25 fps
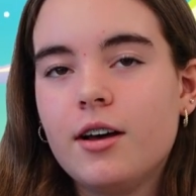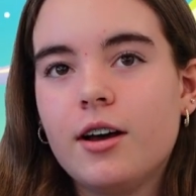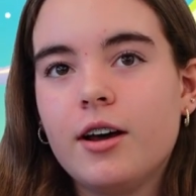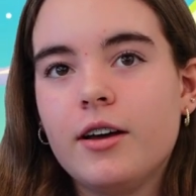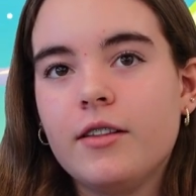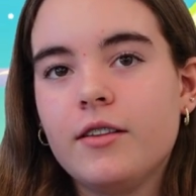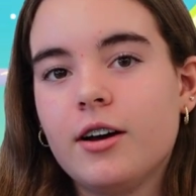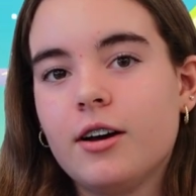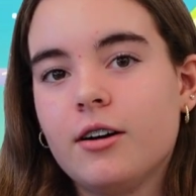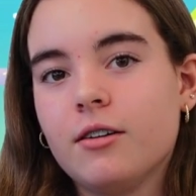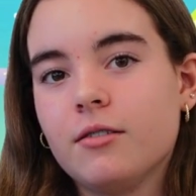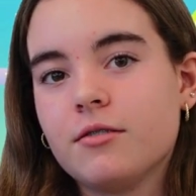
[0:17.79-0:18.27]

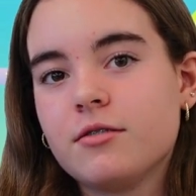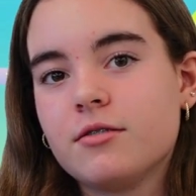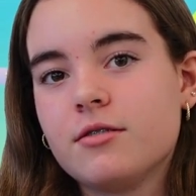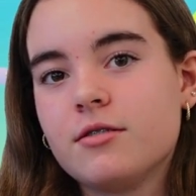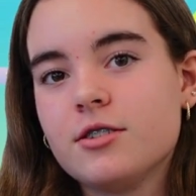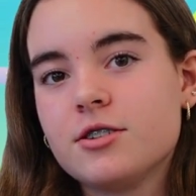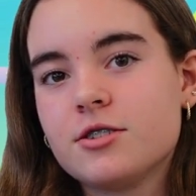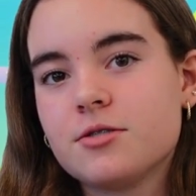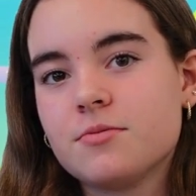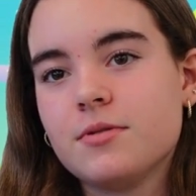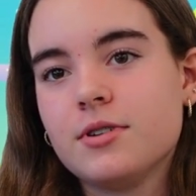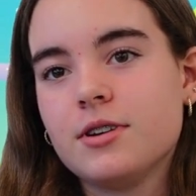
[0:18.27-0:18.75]
And now
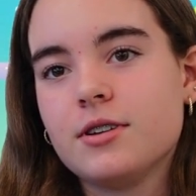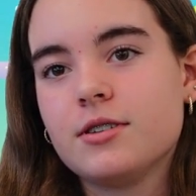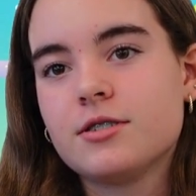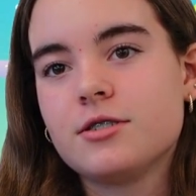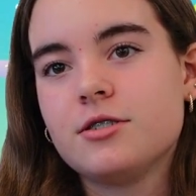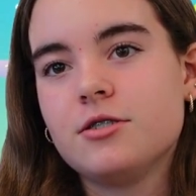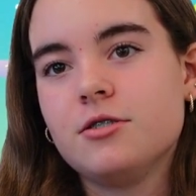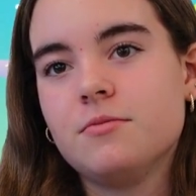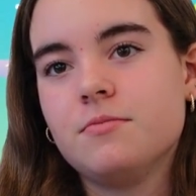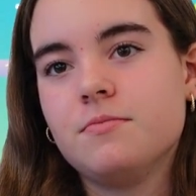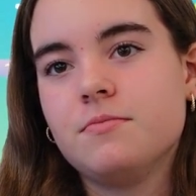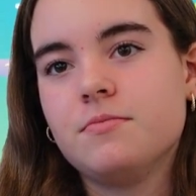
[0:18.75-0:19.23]
this
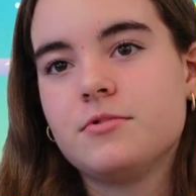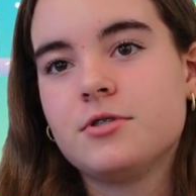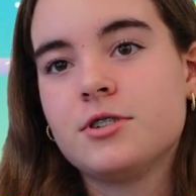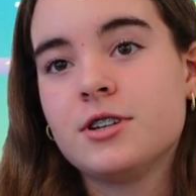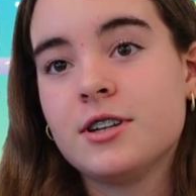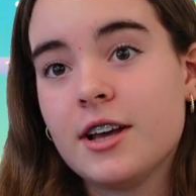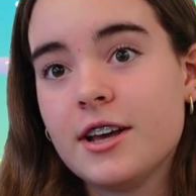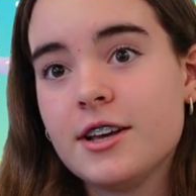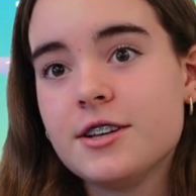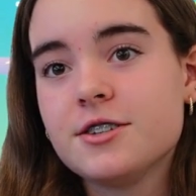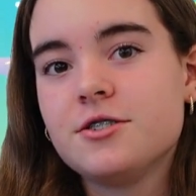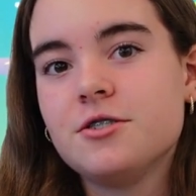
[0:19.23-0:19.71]
week's new,
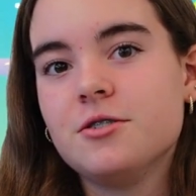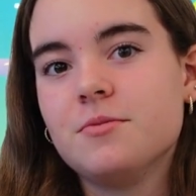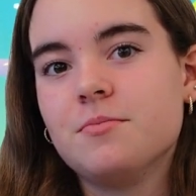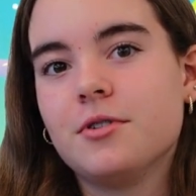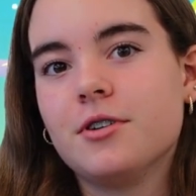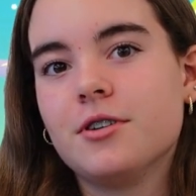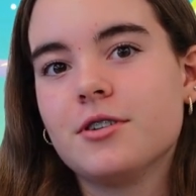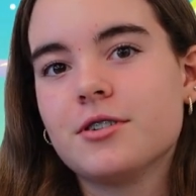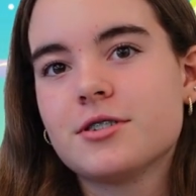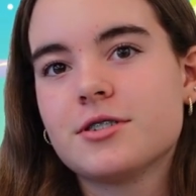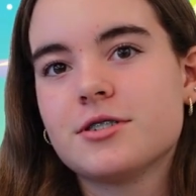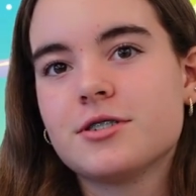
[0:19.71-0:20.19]
today's new
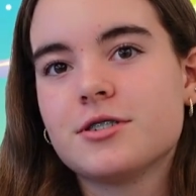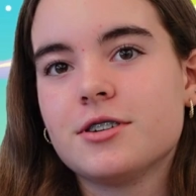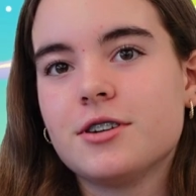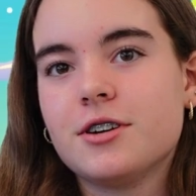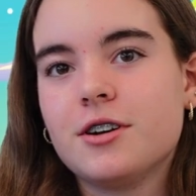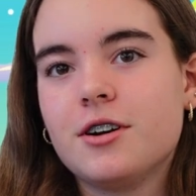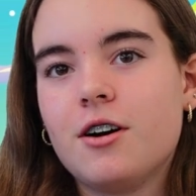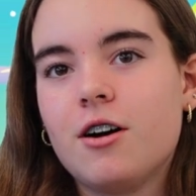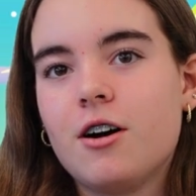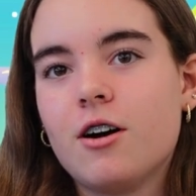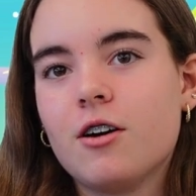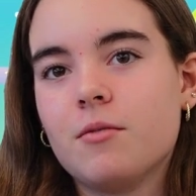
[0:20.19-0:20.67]
books
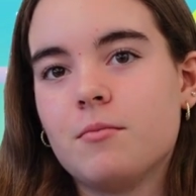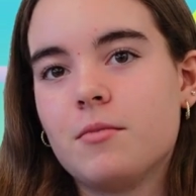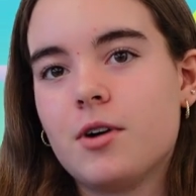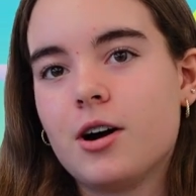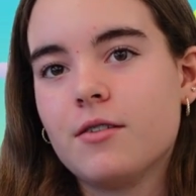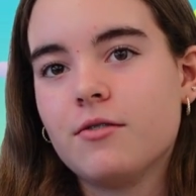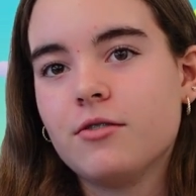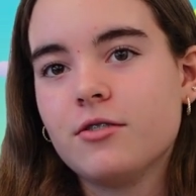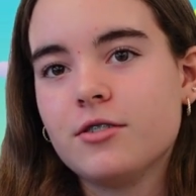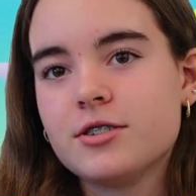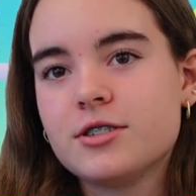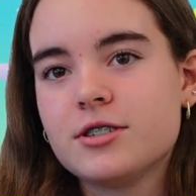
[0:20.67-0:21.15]
are The
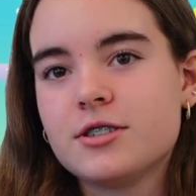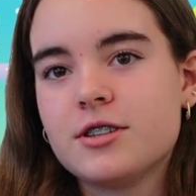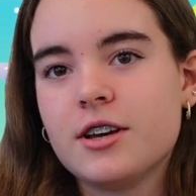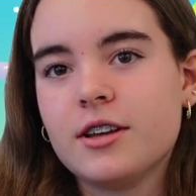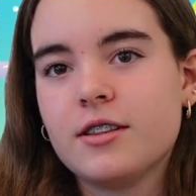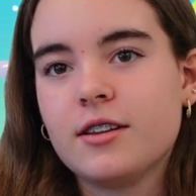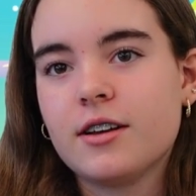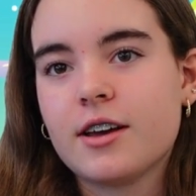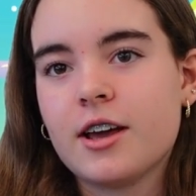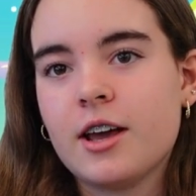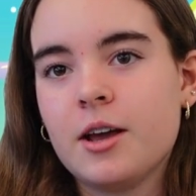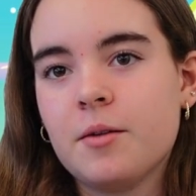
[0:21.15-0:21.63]
Marvelous
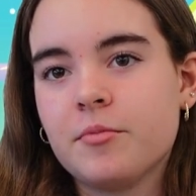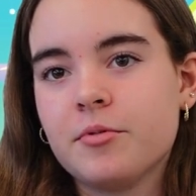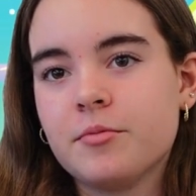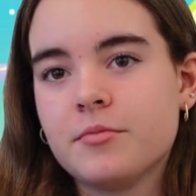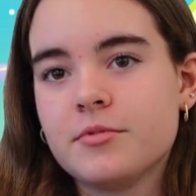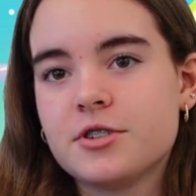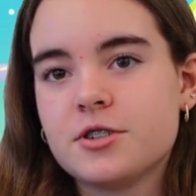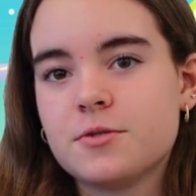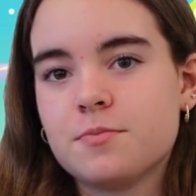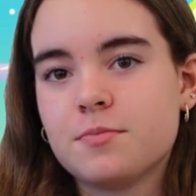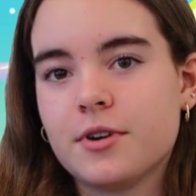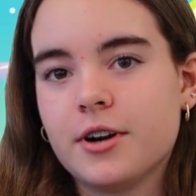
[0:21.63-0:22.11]
Thing That Came from
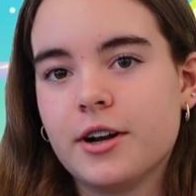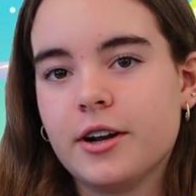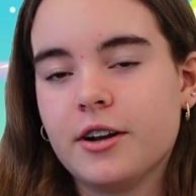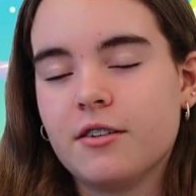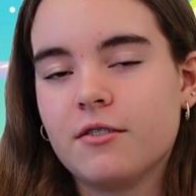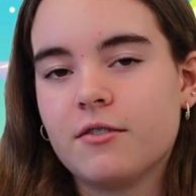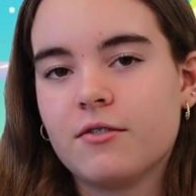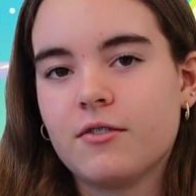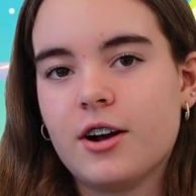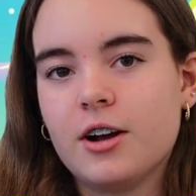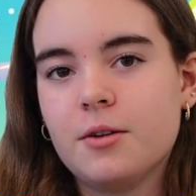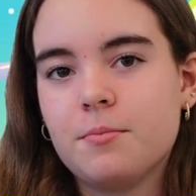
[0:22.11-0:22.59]
a
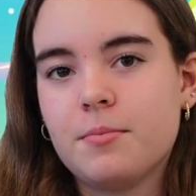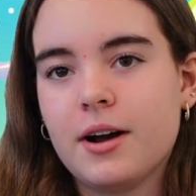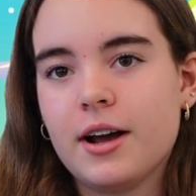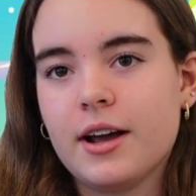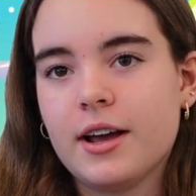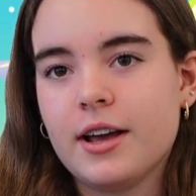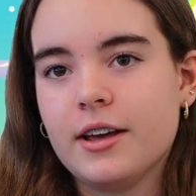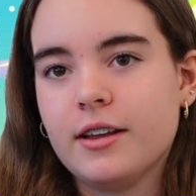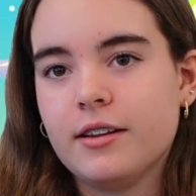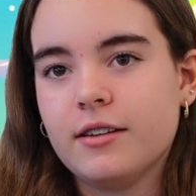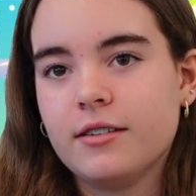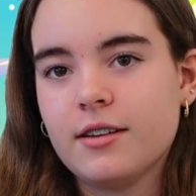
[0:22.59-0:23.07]
Spring, read by
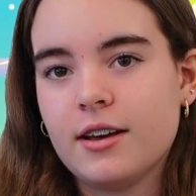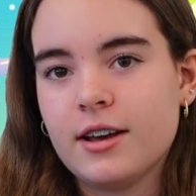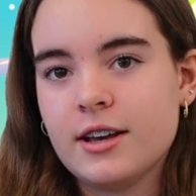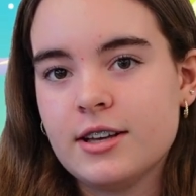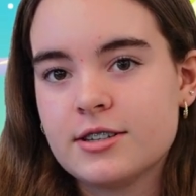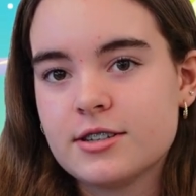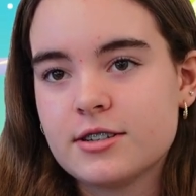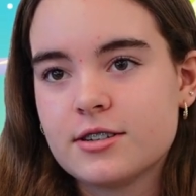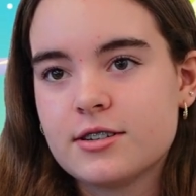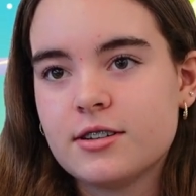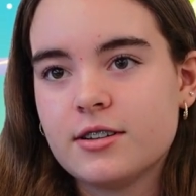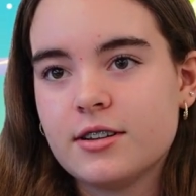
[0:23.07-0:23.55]

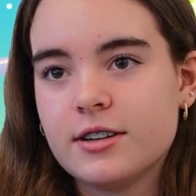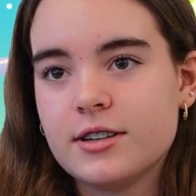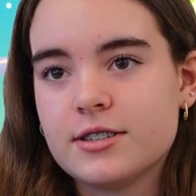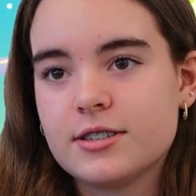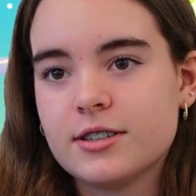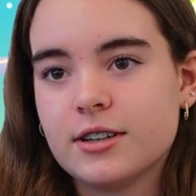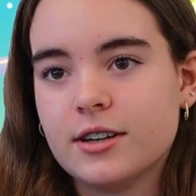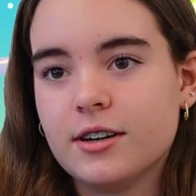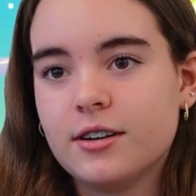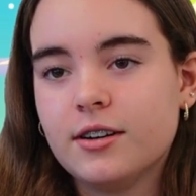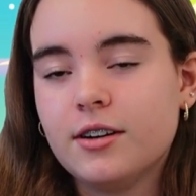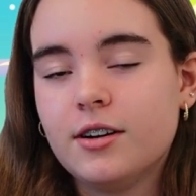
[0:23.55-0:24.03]
Hazel
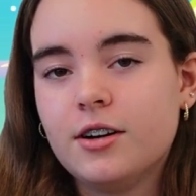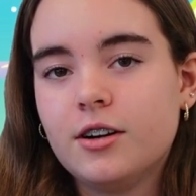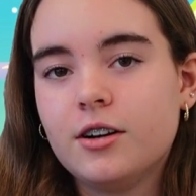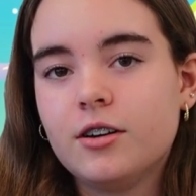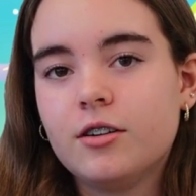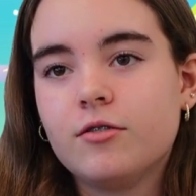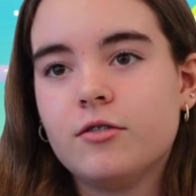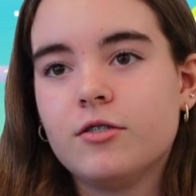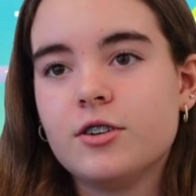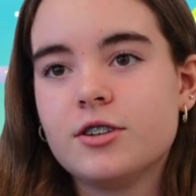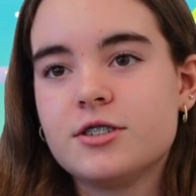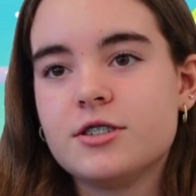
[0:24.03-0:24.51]
Kalisa,
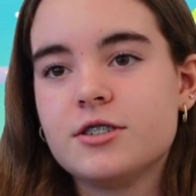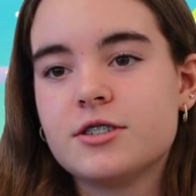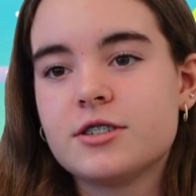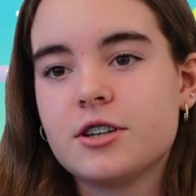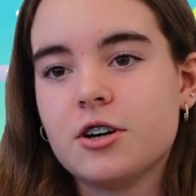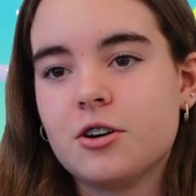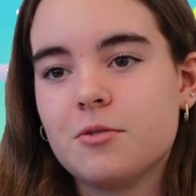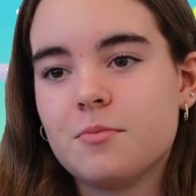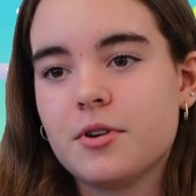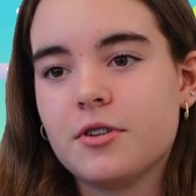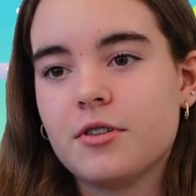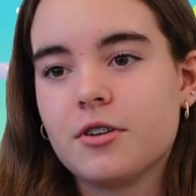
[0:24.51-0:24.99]
versus
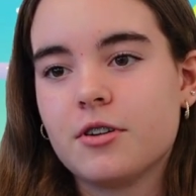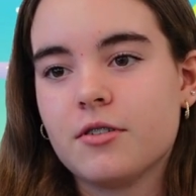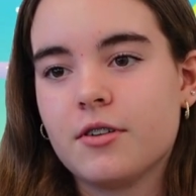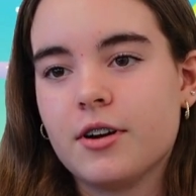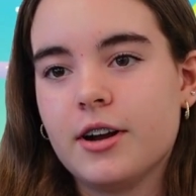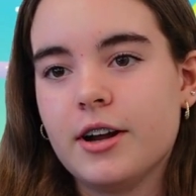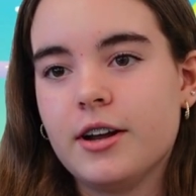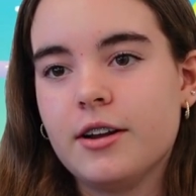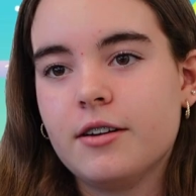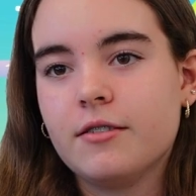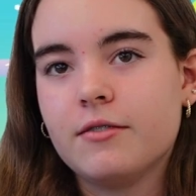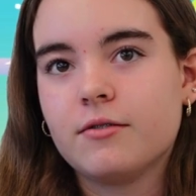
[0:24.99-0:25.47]
Gilbert the
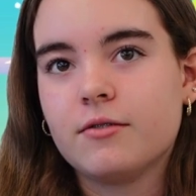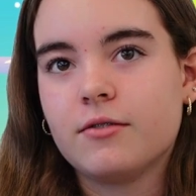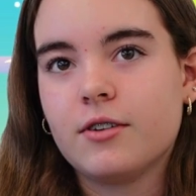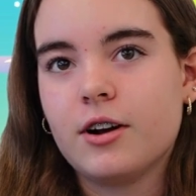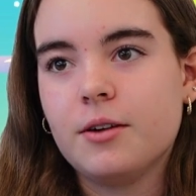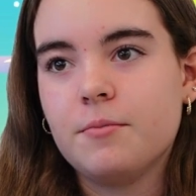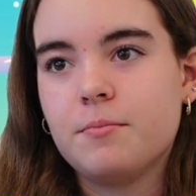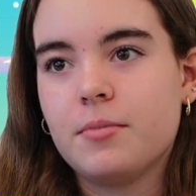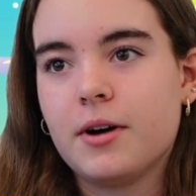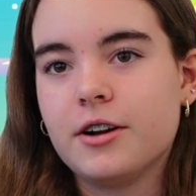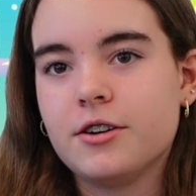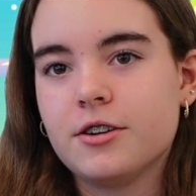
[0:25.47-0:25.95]
Great,
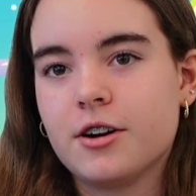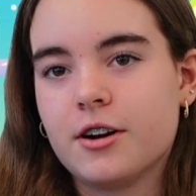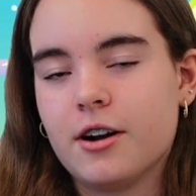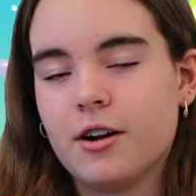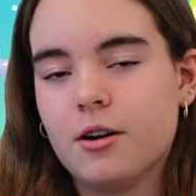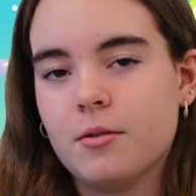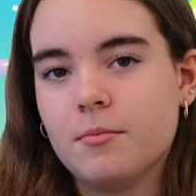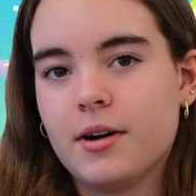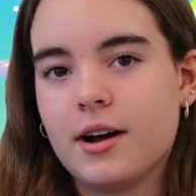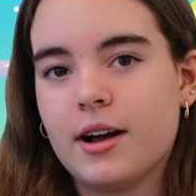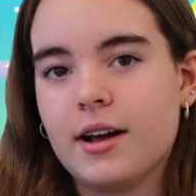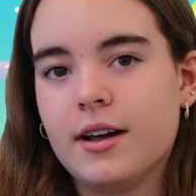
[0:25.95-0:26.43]
read by
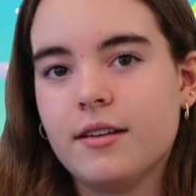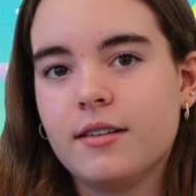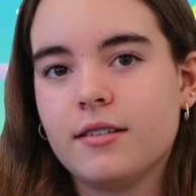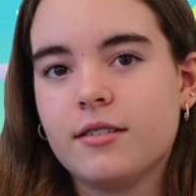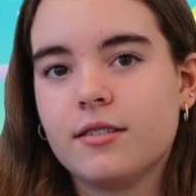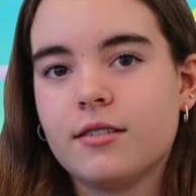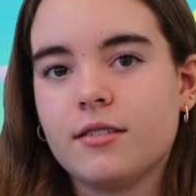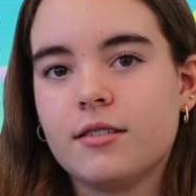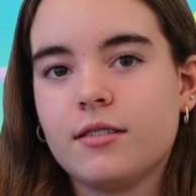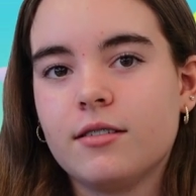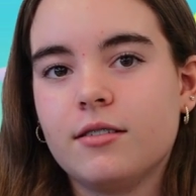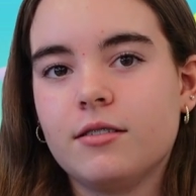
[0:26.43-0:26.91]
Darnell
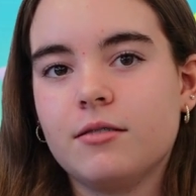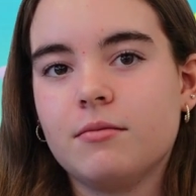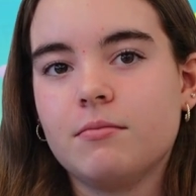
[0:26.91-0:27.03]
Bias.